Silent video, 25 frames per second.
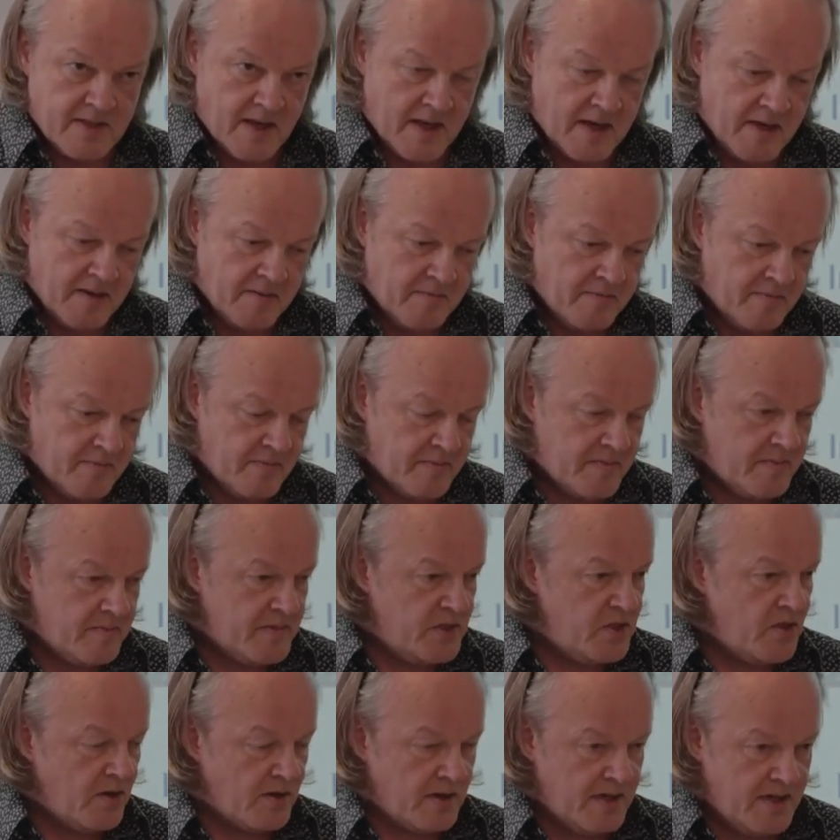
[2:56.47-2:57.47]
and
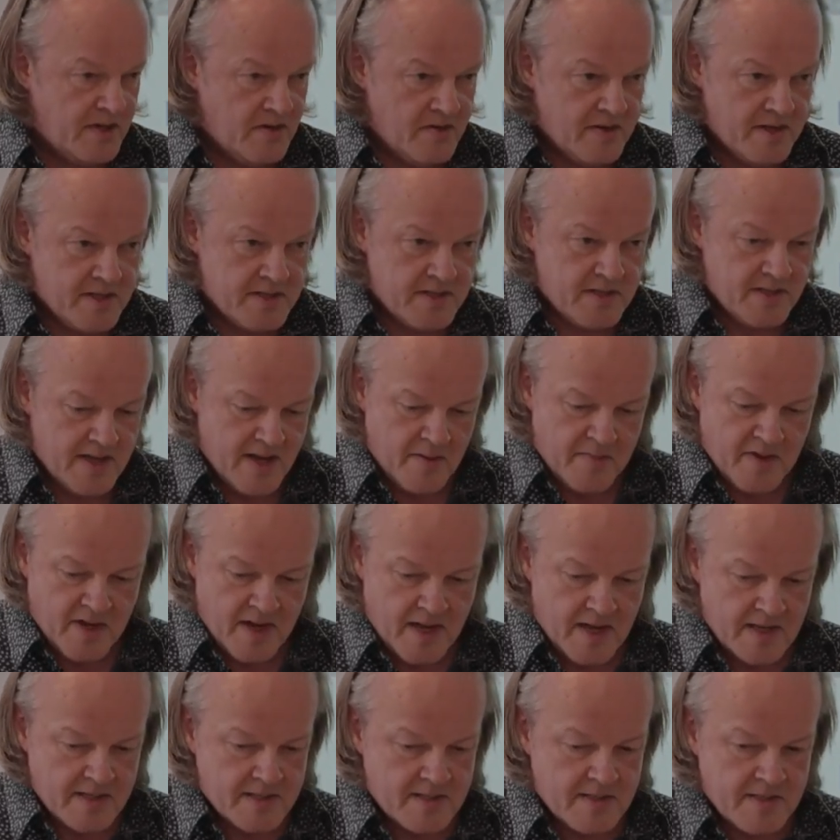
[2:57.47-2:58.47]
John Lewis, and
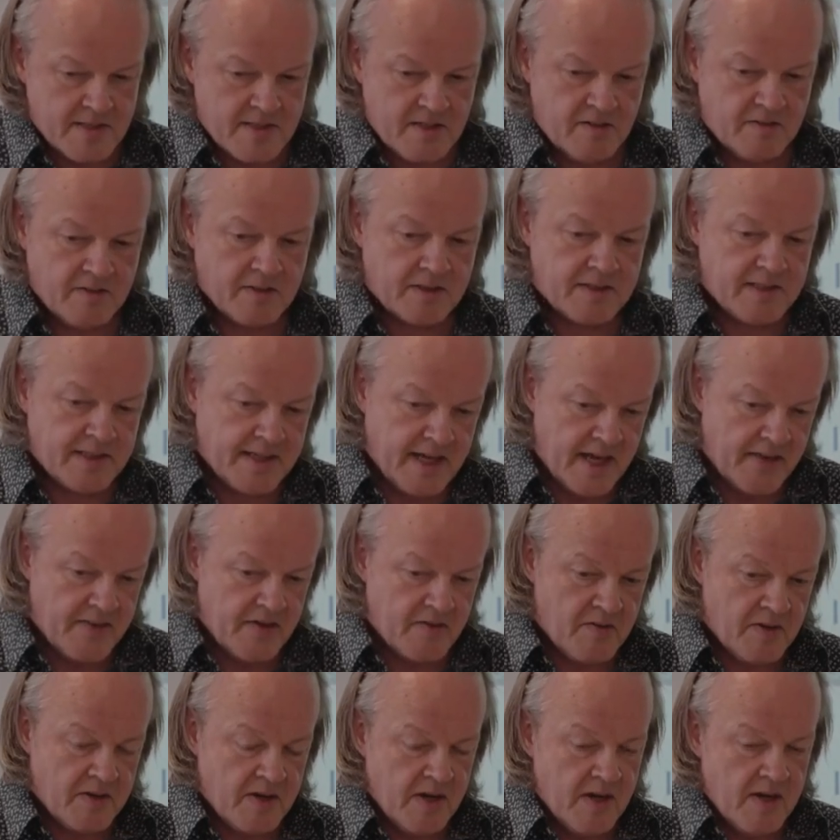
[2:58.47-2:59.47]
M&S, and so on
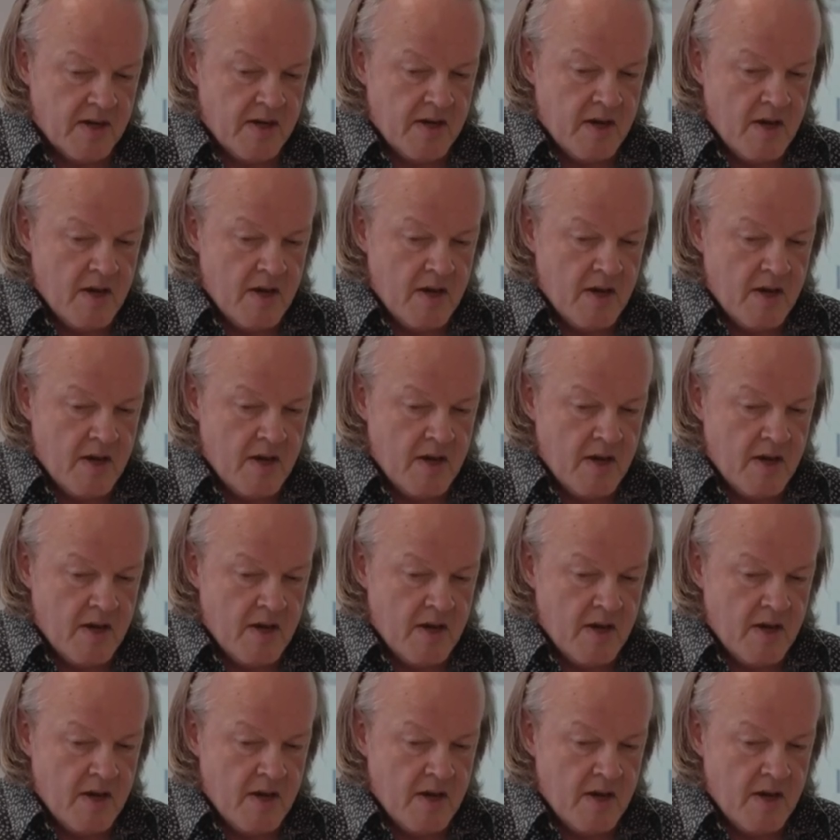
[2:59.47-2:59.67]
together, and